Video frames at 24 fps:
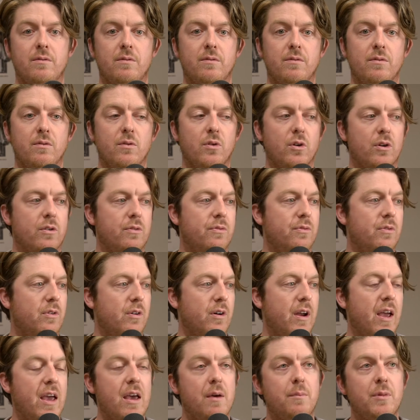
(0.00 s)
look for
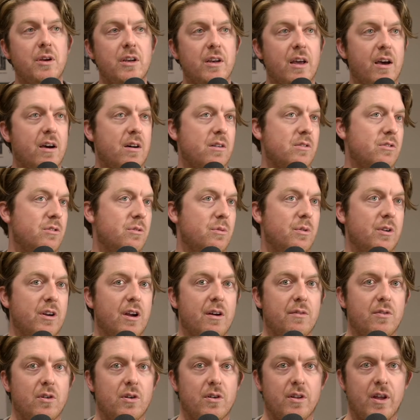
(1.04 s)
hand-me-downs or
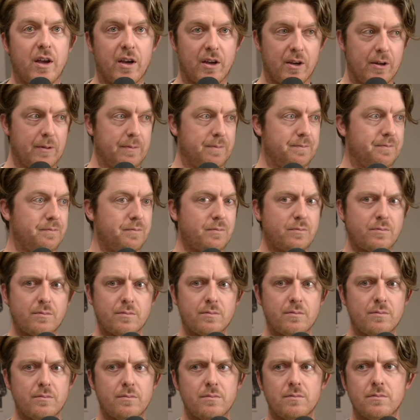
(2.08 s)
whatever. Like,
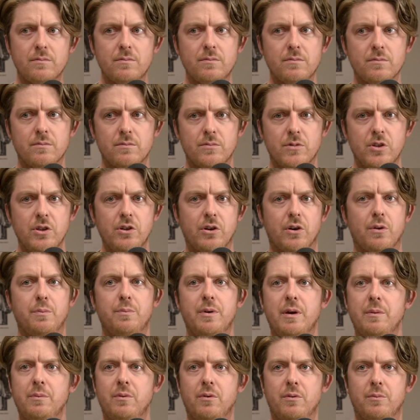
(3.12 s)
you know,
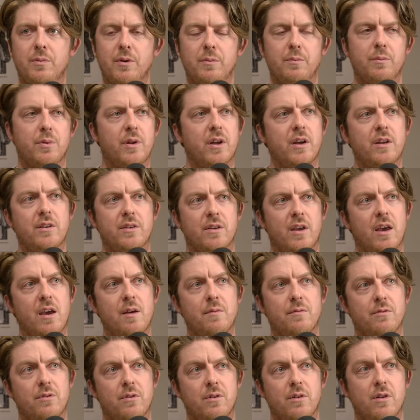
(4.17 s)
people have been playing the game
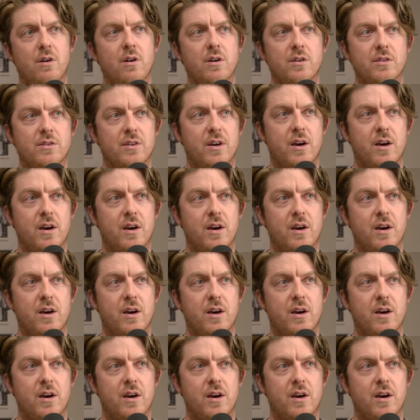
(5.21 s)
for a long time.